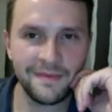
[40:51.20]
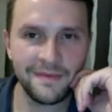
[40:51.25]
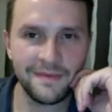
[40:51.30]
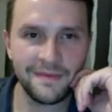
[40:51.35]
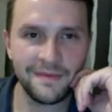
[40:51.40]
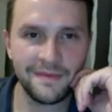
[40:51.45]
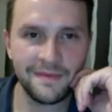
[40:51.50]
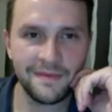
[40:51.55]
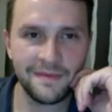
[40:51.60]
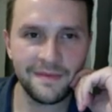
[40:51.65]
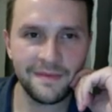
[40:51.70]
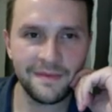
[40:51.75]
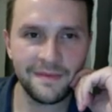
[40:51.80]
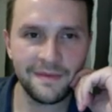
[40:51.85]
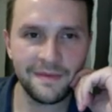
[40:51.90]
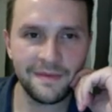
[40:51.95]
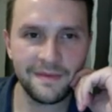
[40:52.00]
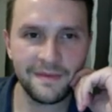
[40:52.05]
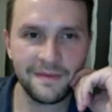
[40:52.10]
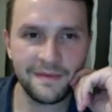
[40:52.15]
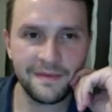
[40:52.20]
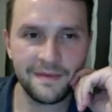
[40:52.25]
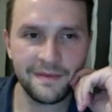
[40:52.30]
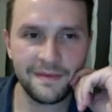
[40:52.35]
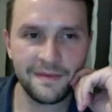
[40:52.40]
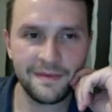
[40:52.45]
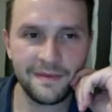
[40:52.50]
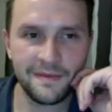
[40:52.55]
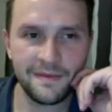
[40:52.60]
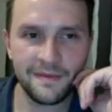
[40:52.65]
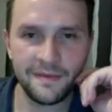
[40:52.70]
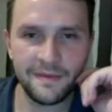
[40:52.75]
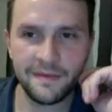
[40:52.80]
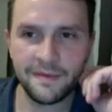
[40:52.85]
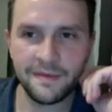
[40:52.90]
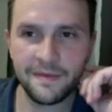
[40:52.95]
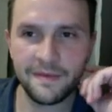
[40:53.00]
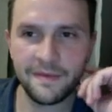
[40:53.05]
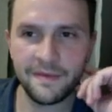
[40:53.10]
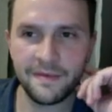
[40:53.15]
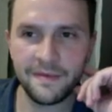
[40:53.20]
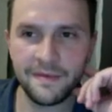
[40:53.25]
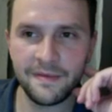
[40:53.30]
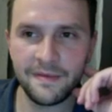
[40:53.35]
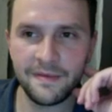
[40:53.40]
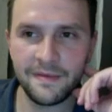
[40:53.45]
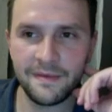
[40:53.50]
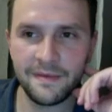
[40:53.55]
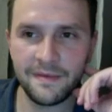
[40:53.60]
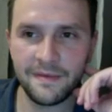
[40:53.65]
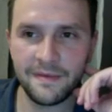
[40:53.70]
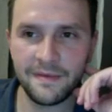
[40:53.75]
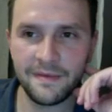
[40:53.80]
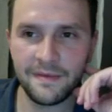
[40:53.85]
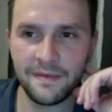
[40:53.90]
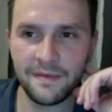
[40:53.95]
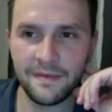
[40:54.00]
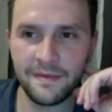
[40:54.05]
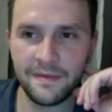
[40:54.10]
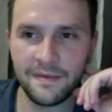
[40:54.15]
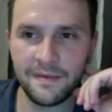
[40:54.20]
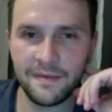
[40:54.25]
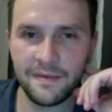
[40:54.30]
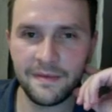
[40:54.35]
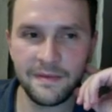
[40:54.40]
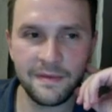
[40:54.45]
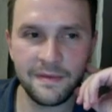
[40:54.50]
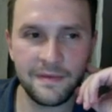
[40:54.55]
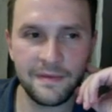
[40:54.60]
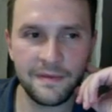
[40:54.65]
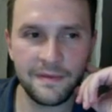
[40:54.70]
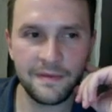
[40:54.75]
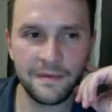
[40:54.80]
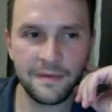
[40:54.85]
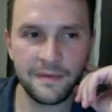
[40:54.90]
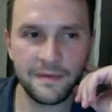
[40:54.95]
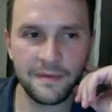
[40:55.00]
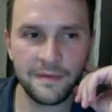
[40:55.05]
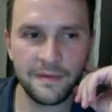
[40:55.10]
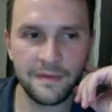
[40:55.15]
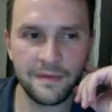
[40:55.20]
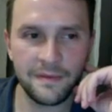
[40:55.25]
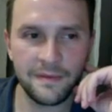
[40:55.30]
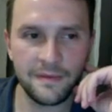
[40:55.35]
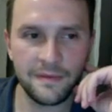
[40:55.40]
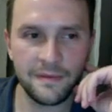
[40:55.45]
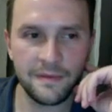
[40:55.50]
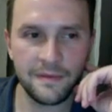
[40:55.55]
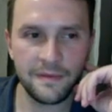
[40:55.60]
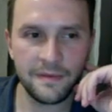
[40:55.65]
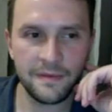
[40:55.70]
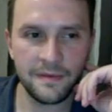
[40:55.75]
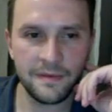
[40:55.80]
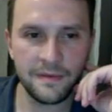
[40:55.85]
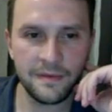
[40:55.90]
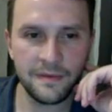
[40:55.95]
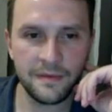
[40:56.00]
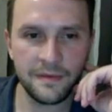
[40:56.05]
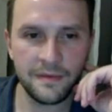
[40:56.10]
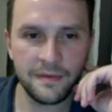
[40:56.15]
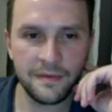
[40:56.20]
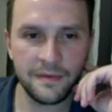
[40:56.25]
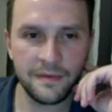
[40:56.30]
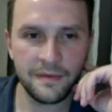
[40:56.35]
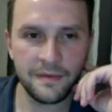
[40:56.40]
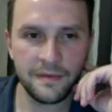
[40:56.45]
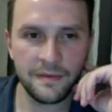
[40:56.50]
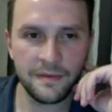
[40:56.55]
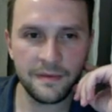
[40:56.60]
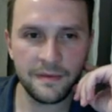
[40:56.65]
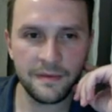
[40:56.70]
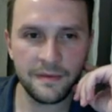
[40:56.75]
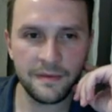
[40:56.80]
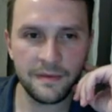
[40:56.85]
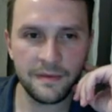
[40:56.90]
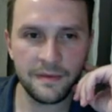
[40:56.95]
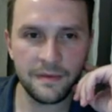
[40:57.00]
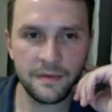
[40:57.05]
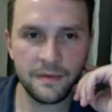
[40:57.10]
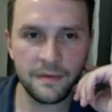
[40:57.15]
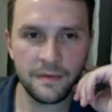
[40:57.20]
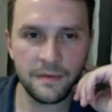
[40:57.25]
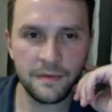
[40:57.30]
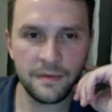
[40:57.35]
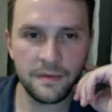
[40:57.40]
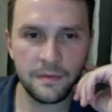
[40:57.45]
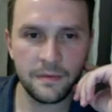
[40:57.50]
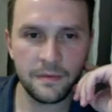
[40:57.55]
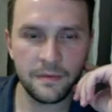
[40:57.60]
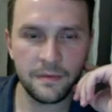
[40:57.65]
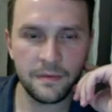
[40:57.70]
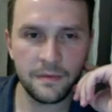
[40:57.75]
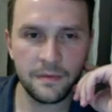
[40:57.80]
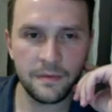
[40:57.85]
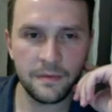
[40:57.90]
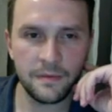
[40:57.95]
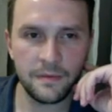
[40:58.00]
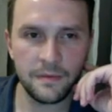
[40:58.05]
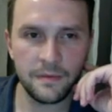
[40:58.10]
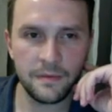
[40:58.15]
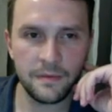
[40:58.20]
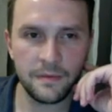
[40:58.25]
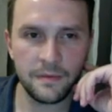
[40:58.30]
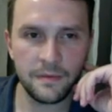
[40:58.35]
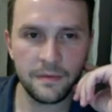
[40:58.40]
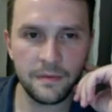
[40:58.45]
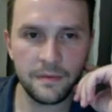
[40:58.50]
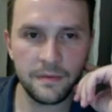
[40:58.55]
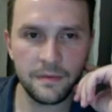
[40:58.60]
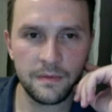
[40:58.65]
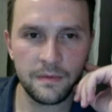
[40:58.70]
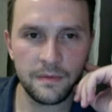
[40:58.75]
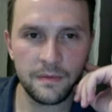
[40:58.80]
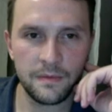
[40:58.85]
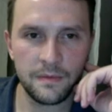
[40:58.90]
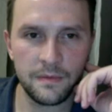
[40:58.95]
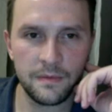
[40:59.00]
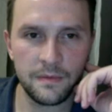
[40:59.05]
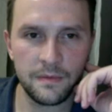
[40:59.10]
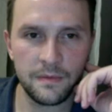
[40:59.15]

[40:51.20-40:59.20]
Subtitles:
(not speaking)